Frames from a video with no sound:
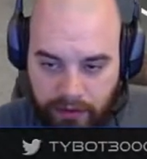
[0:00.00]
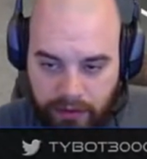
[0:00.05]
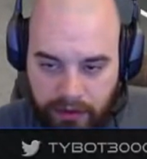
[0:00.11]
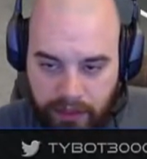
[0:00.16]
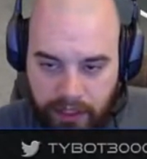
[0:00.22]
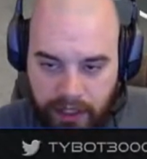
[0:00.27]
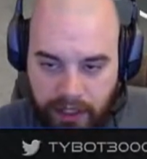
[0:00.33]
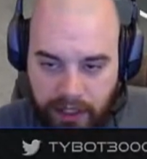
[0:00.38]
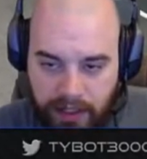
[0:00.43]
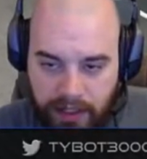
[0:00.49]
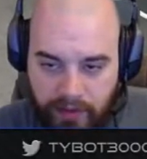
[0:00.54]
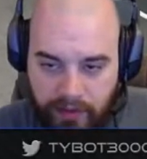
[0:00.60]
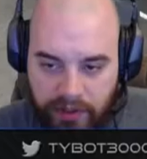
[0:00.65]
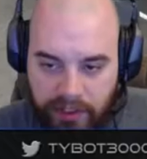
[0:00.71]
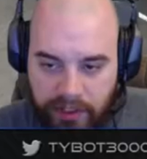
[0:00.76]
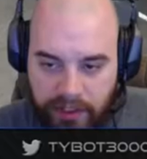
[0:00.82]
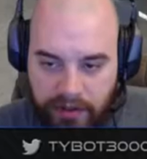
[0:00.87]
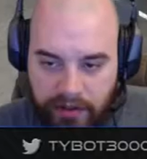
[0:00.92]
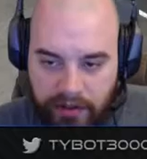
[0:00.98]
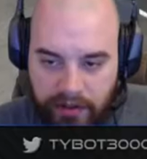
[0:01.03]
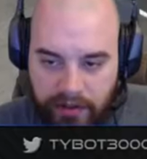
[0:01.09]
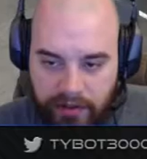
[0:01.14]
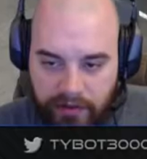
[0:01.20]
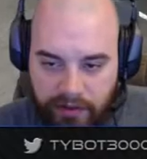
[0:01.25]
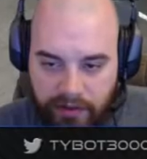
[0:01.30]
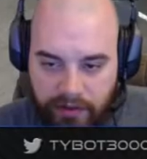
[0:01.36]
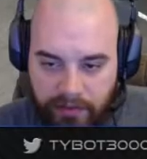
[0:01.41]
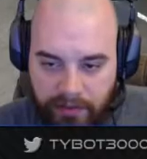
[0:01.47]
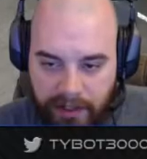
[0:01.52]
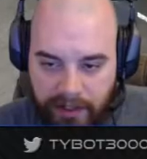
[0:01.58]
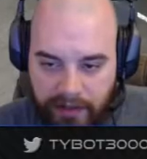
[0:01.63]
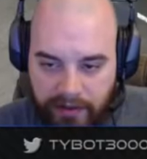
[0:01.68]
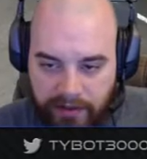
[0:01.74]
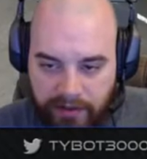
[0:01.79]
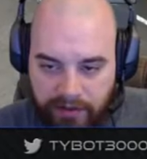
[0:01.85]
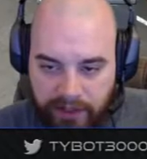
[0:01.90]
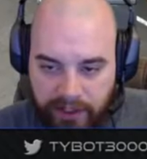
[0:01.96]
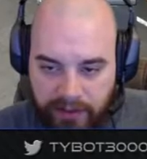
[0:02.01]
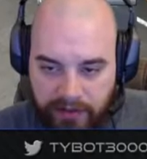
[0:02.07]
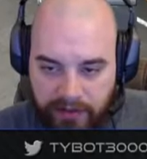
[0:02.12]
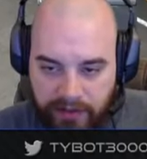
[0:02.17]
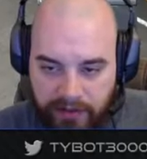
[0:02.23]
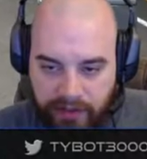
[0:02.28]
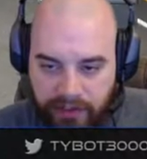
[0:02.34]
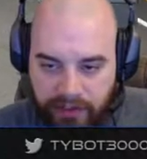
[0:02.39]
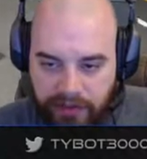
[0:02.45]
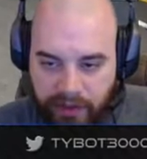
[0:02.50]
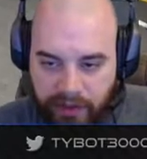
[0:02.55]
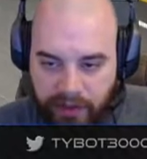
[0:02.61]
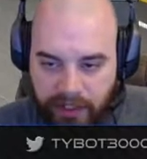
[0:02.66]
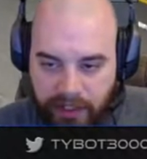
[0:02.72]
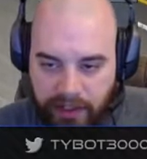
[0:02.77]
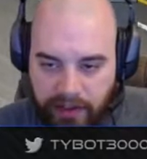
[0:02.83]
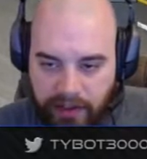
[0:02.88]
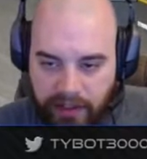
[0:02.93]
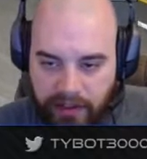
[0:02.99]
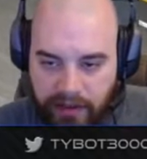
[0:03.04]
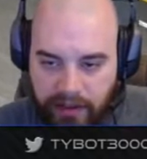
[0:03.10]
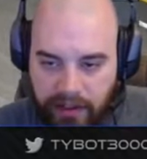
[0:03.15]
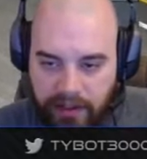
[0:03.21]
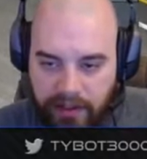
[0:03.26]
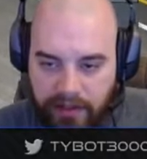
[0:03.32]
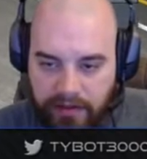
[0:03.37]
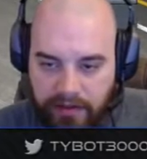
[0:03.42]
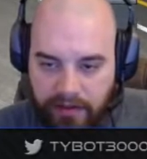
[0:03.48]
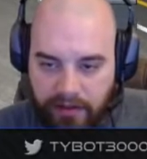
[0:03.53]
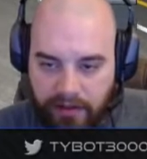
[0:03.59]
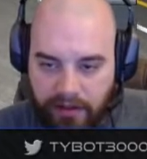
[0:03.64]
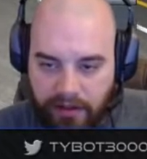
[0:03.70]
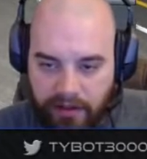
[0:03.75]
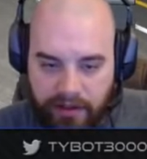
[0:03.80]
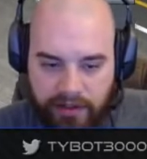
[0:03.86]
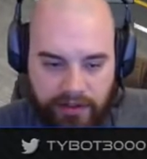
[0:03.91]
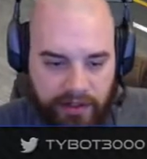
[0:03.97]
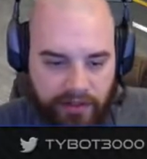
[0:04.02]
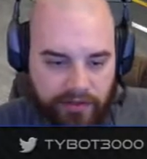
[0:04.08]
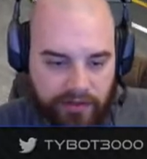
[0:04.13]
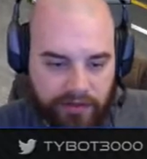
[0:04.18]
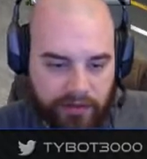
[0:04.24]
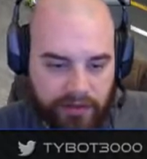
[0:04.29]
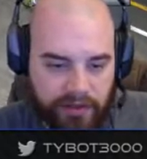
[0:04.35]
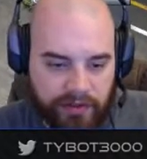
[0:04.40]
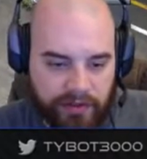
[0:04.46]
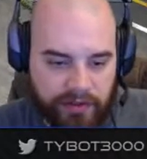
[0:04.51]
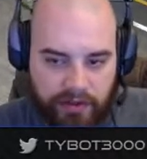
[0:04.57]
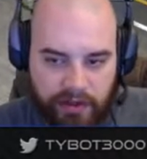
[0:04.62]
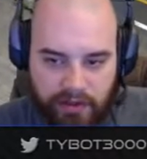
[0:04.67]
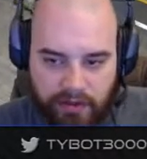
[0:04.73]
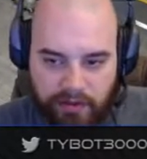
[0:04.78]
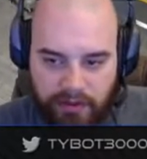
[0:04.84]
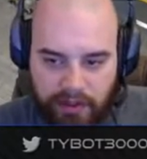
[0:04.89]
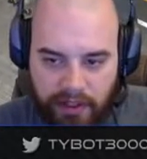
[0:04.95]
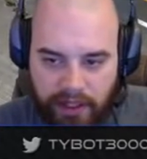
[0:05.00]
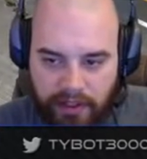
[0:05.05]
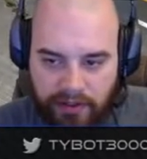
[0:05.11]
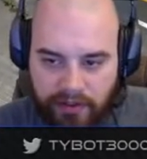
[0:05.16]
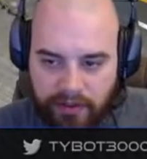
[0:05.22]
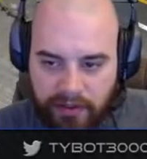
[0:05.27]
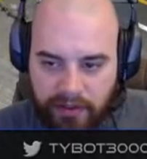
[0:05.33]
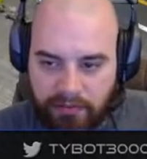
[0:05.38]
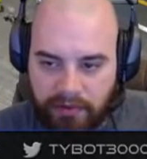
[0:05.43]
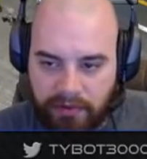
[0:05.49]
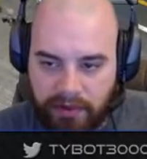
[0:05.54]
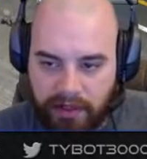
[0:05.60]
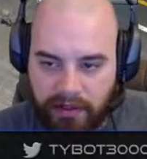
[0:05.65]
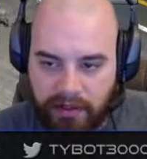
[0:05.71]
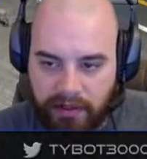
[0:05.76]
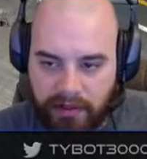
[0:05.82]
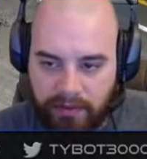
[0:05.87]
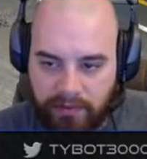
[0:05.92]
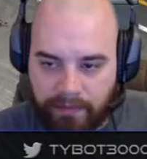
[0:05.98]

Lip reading: And we need the solar panels arranged in such a way that all these instruments don't actually block them.